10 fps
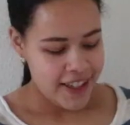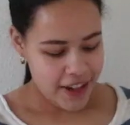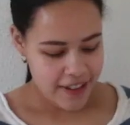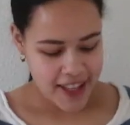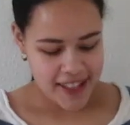
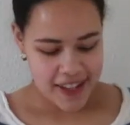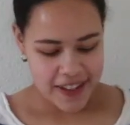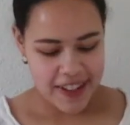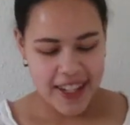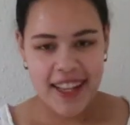Alright,
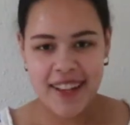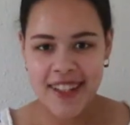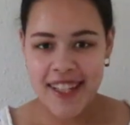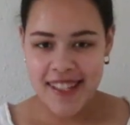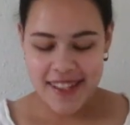so now
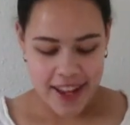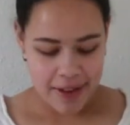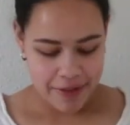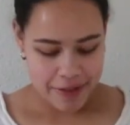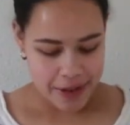it's
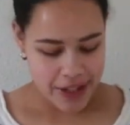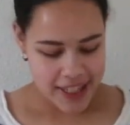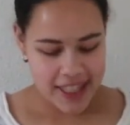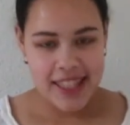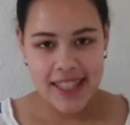time for
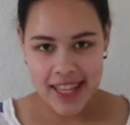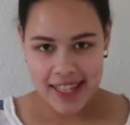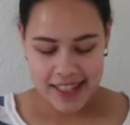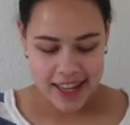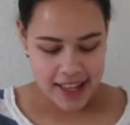the
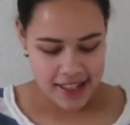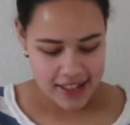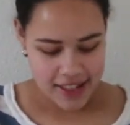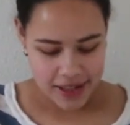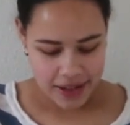taste
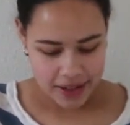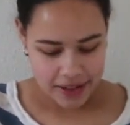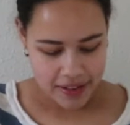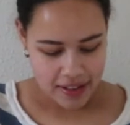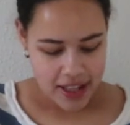test.
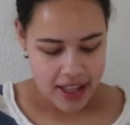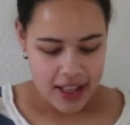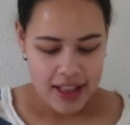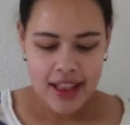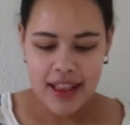So
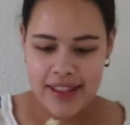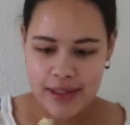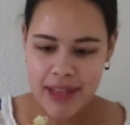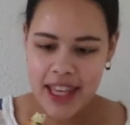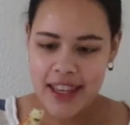let's
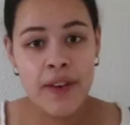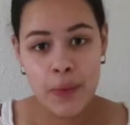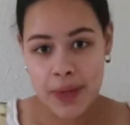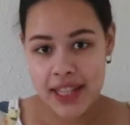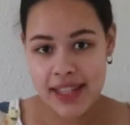begin
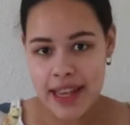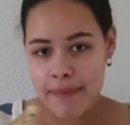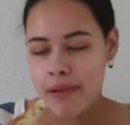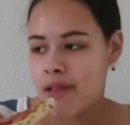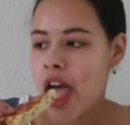with the tip.